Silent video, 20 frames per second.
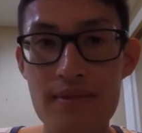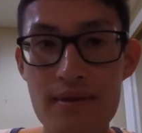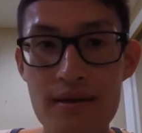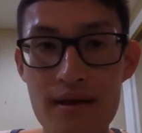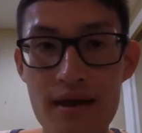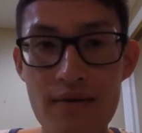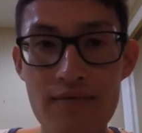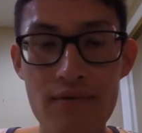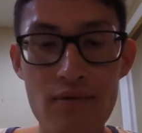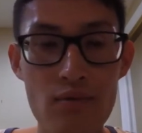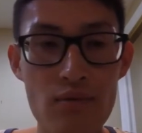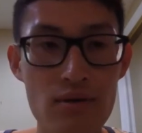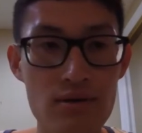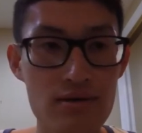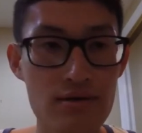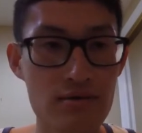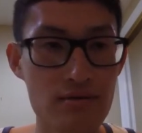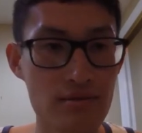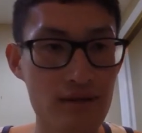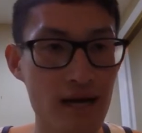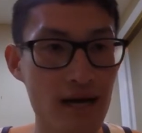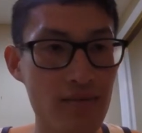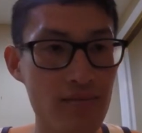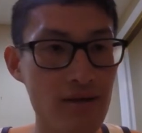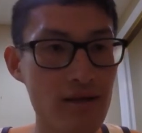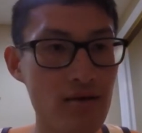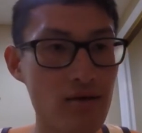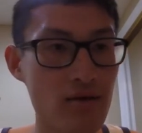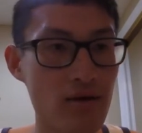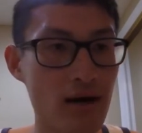it was
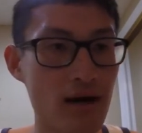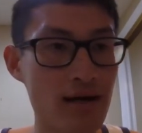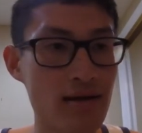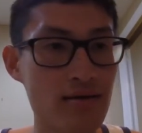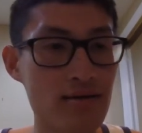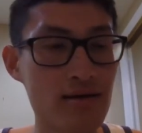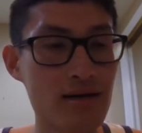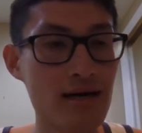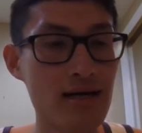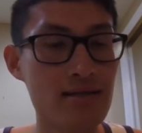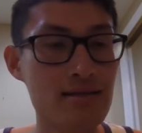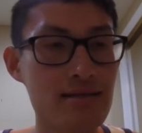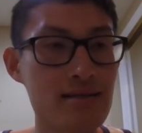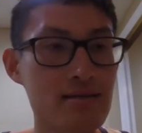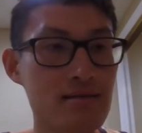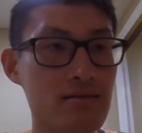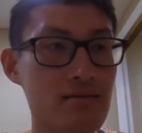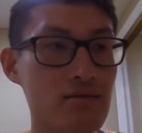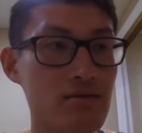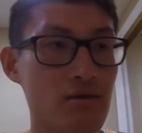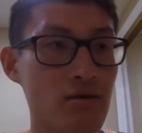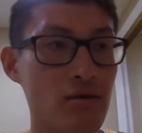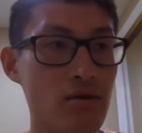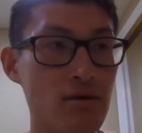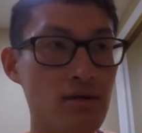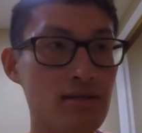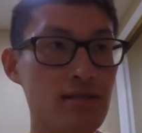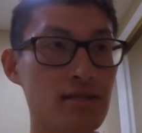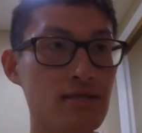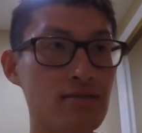diabetes or other causes, or
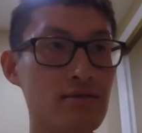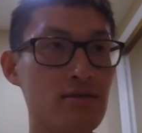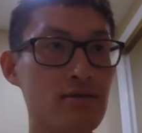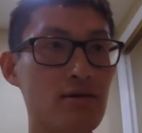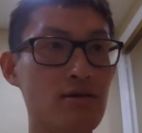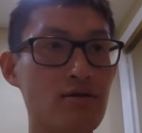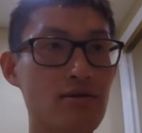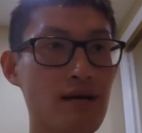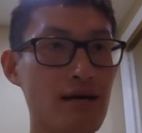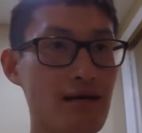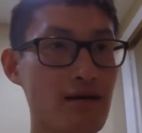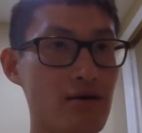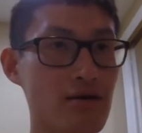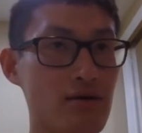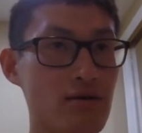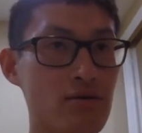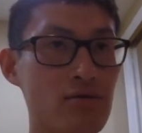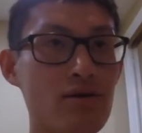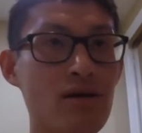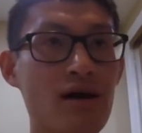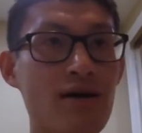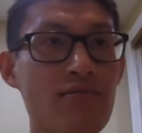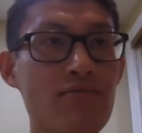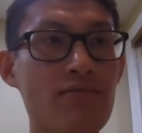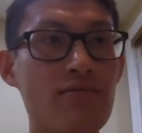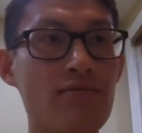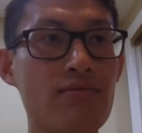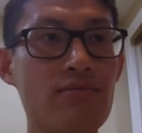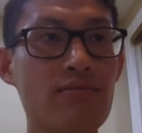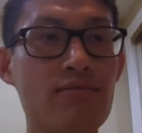it's just like you have
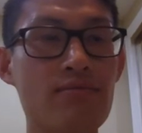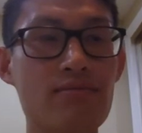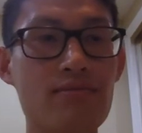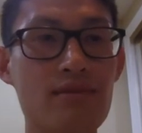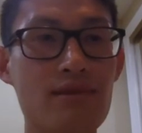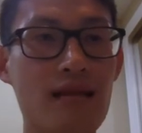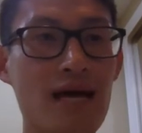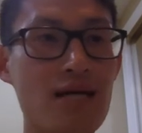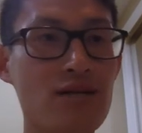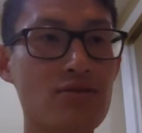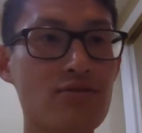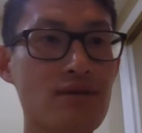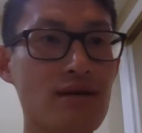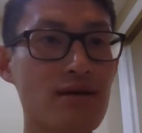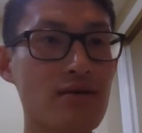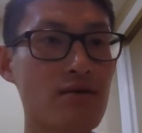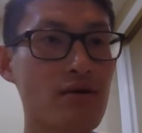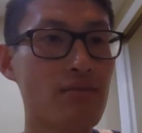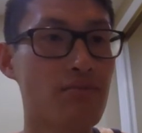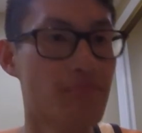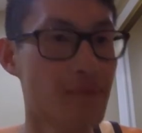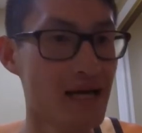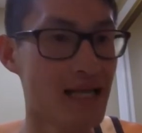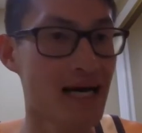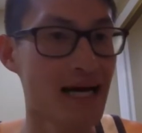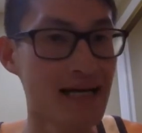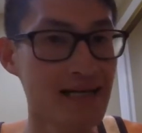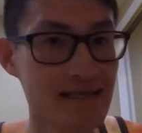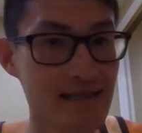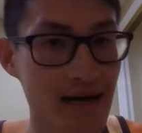naturally bad
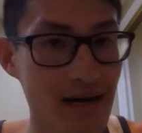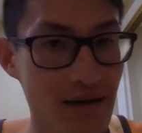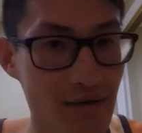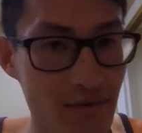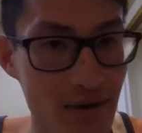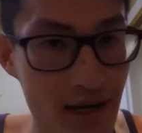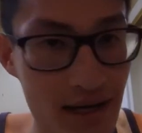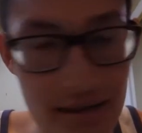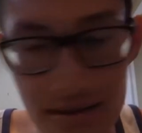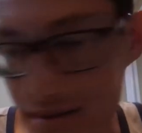eyesight, right?